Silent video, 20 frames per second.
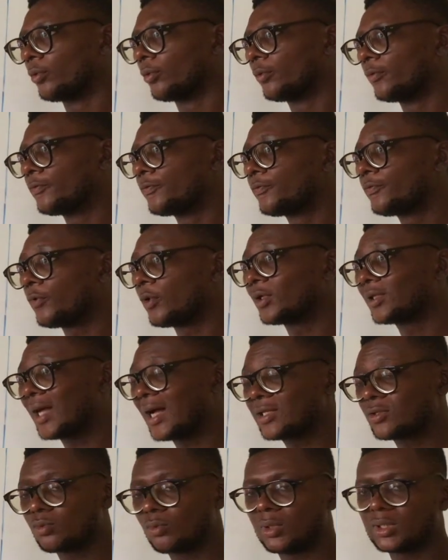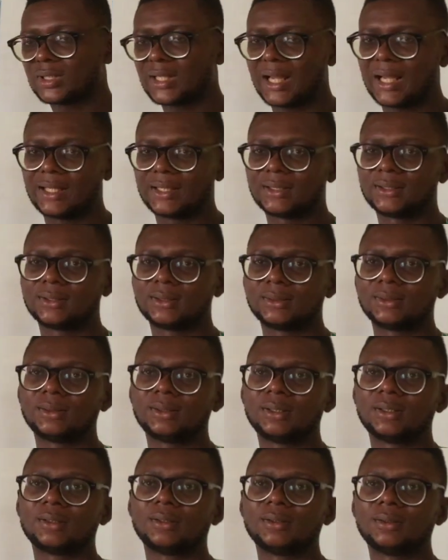for that water
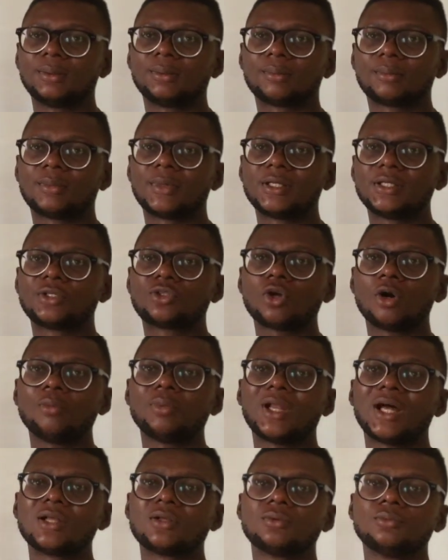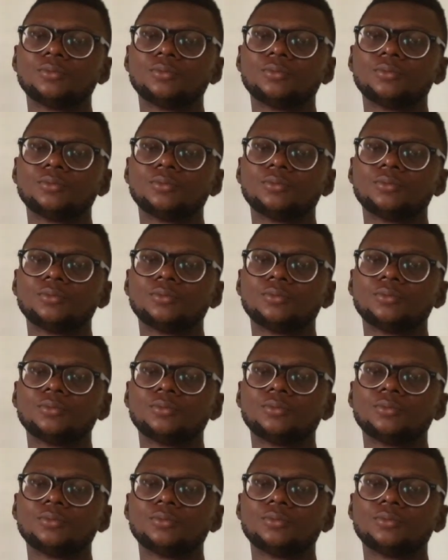in the tumbler